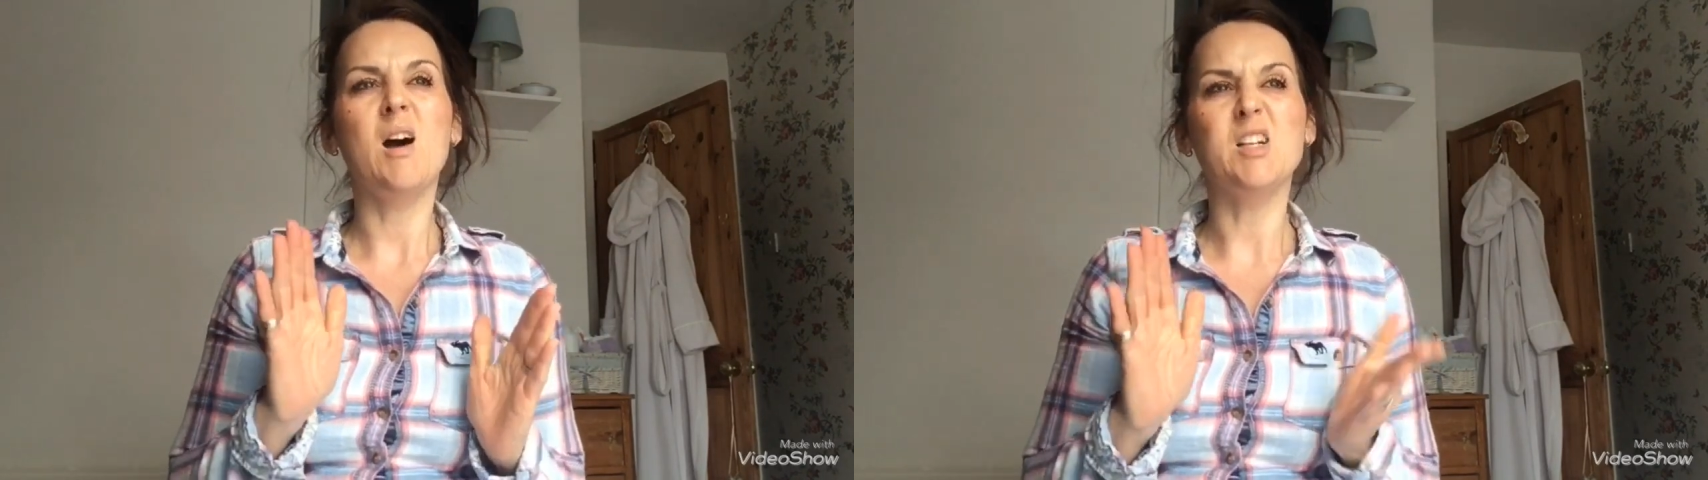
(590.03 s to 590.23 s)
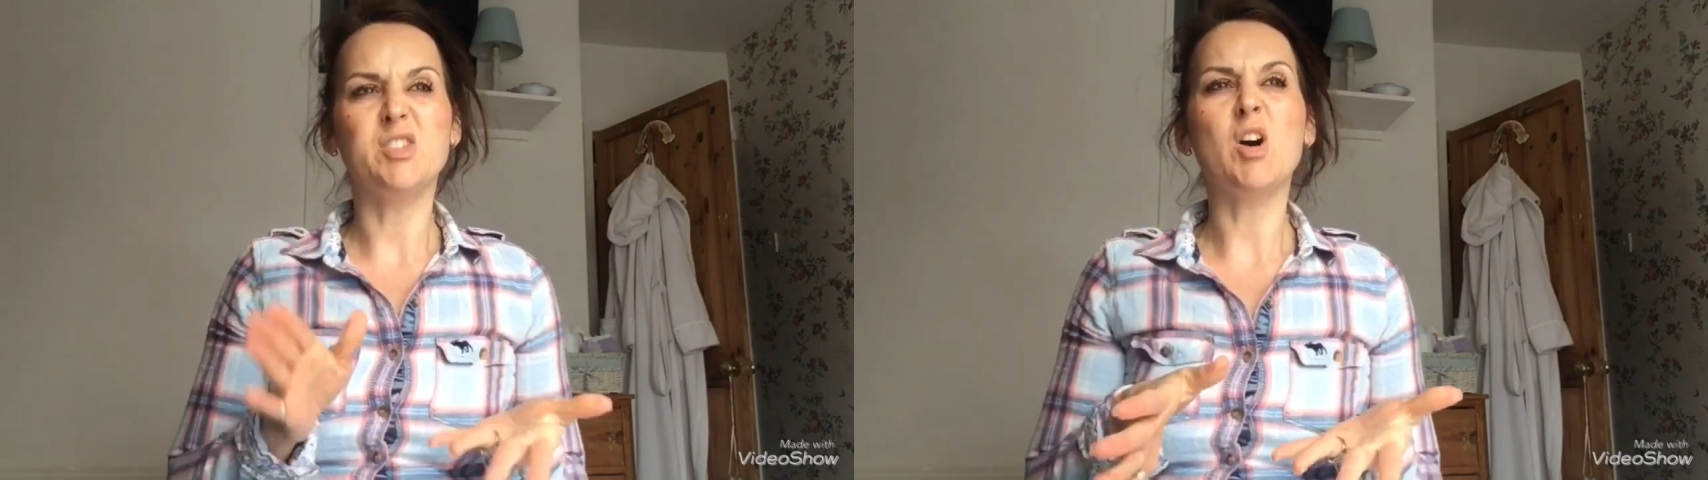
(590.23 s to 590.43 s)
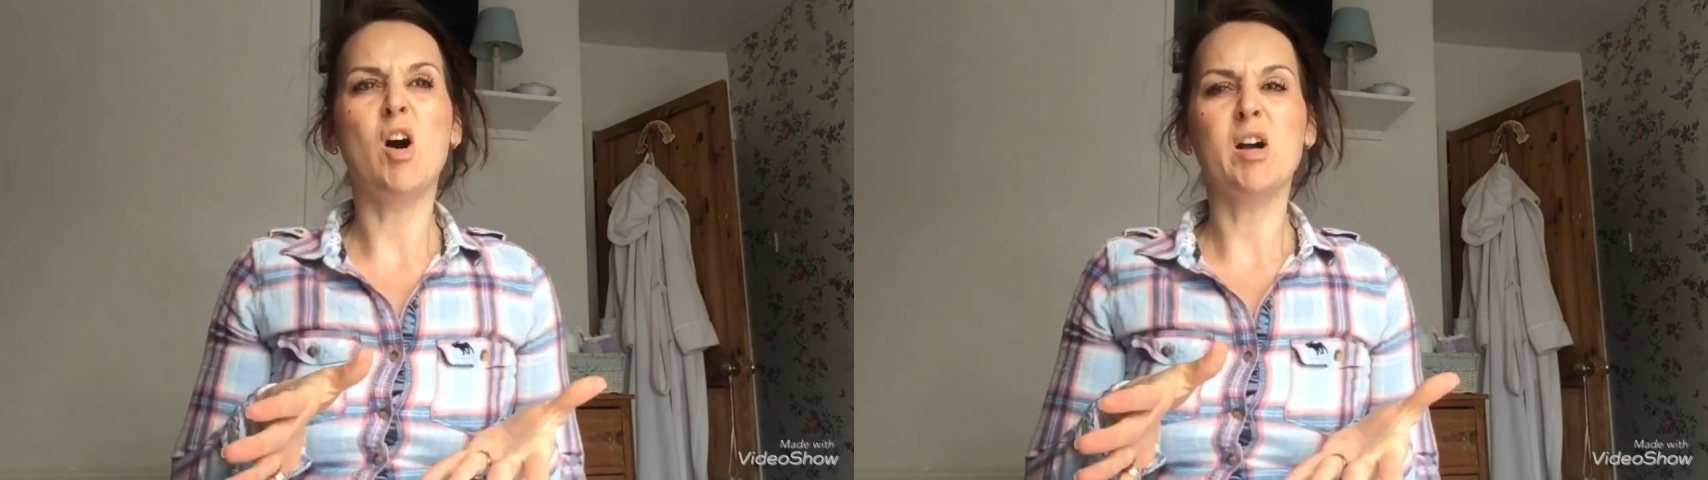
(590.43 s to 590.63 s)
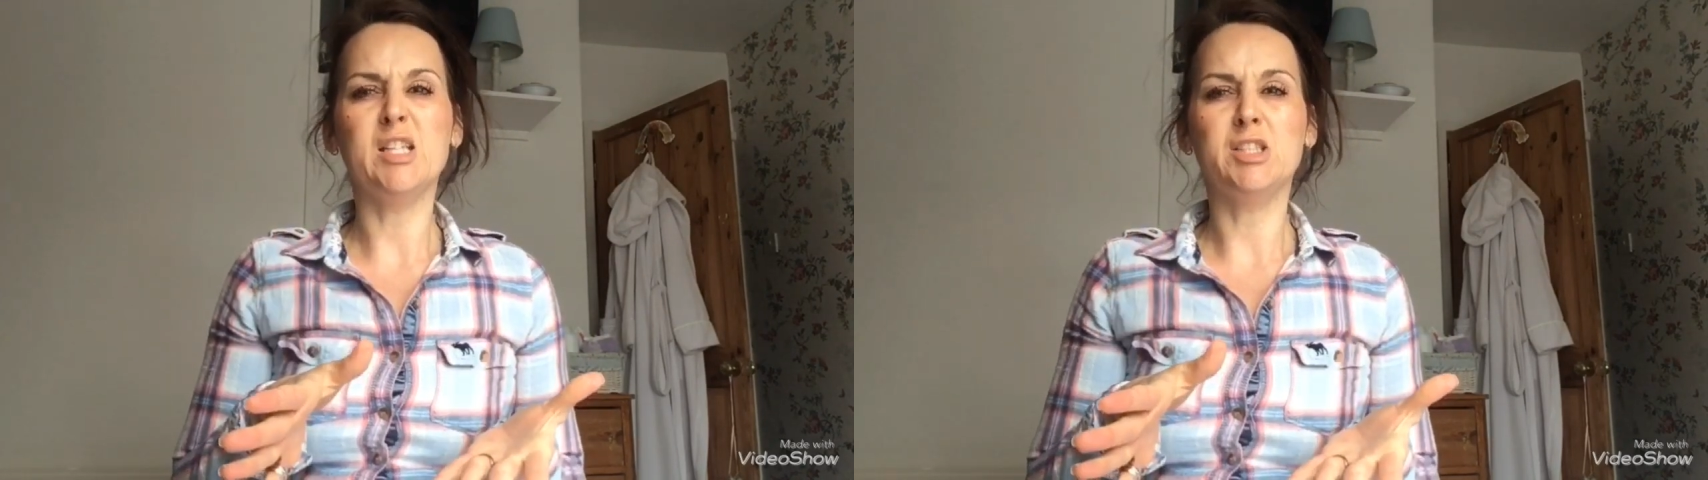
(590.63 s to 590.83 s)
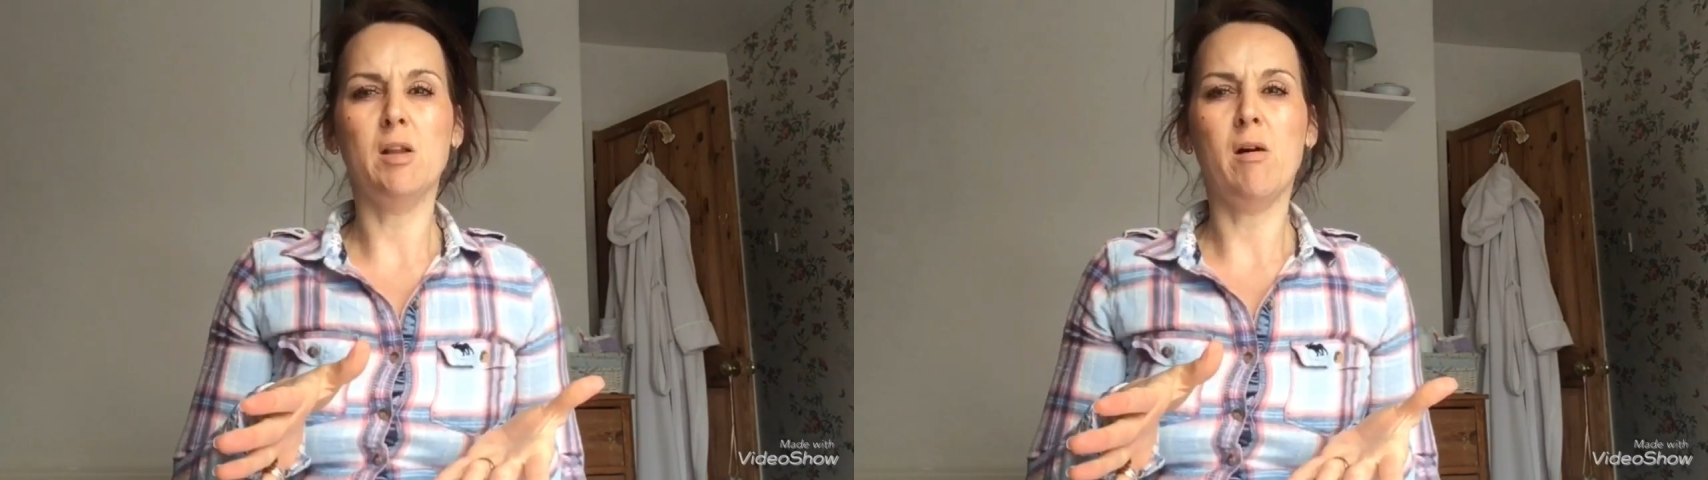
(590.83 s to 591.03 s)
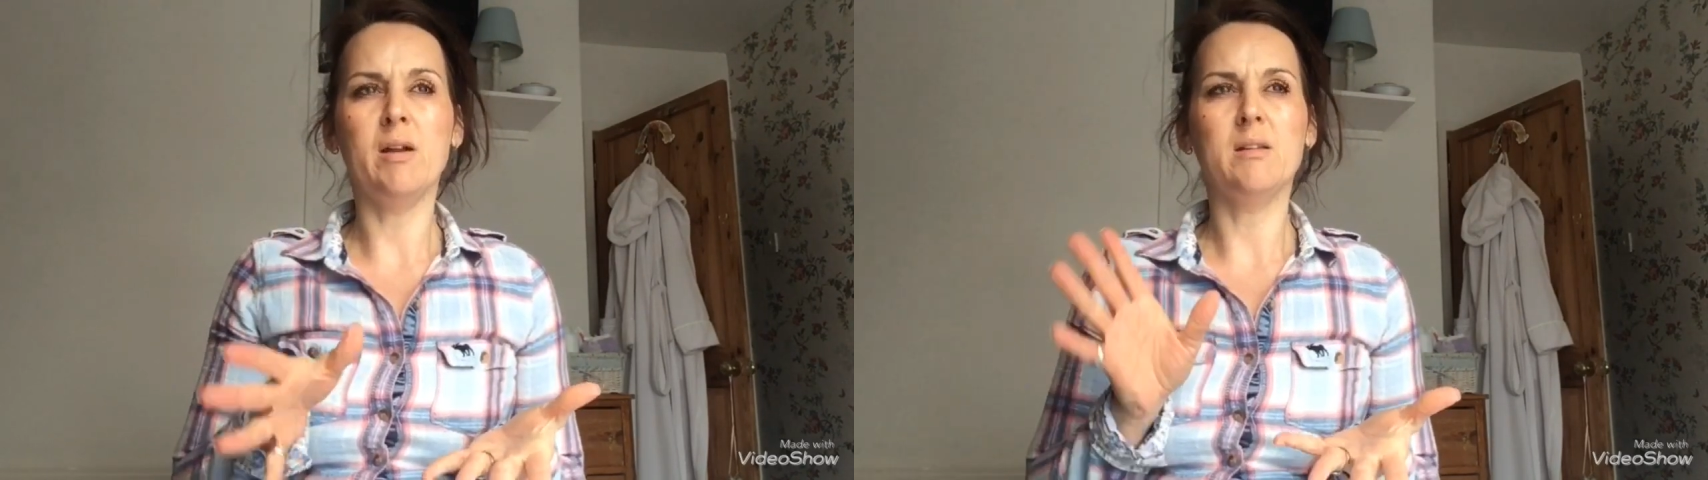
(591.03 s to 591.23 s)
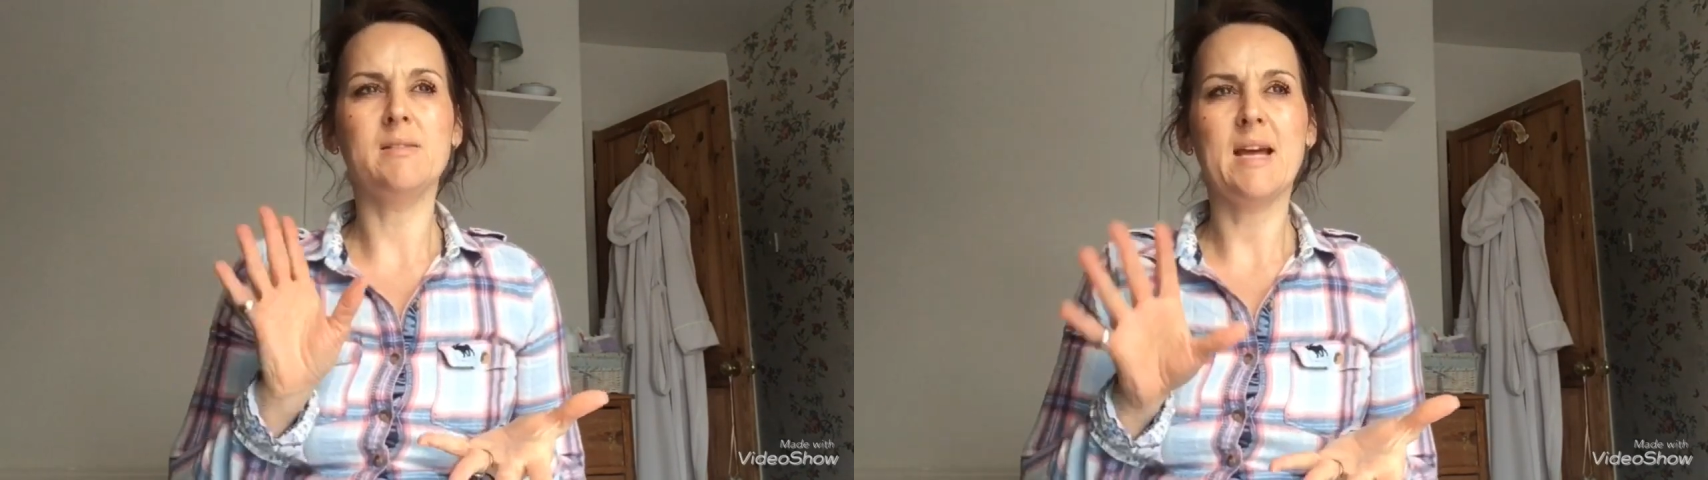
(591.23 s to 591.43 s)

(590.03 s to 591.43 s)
a darkish line